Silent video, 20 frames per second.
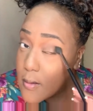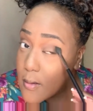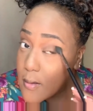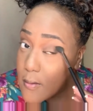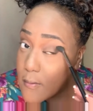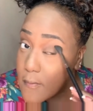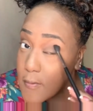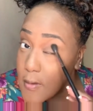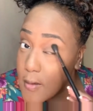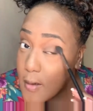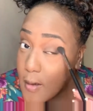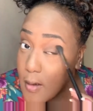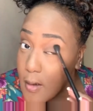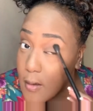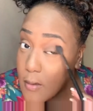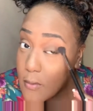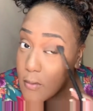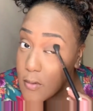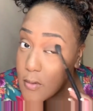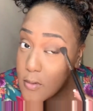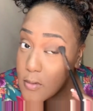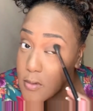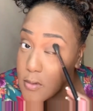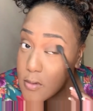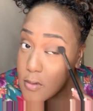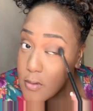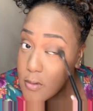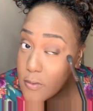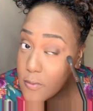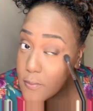area out a
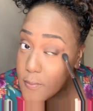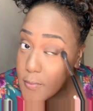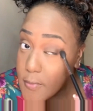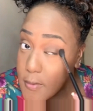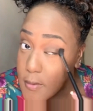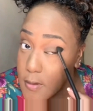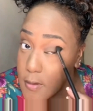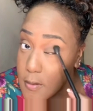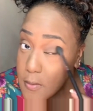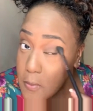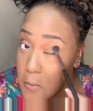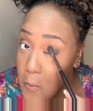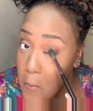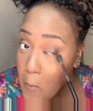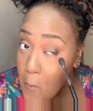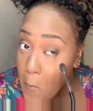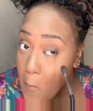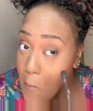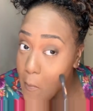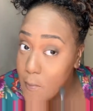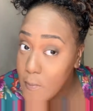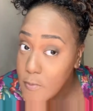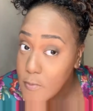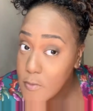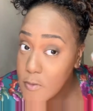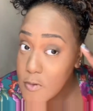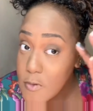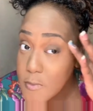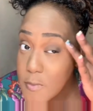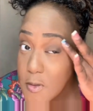little bit,
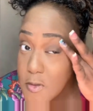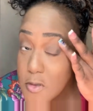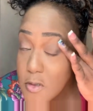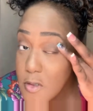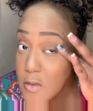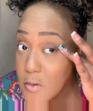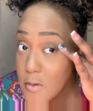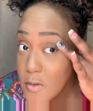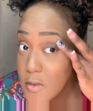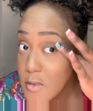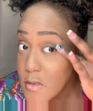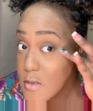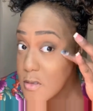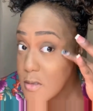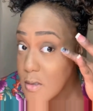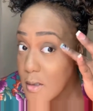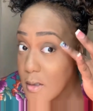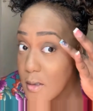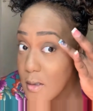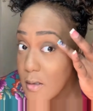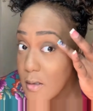especially on this side.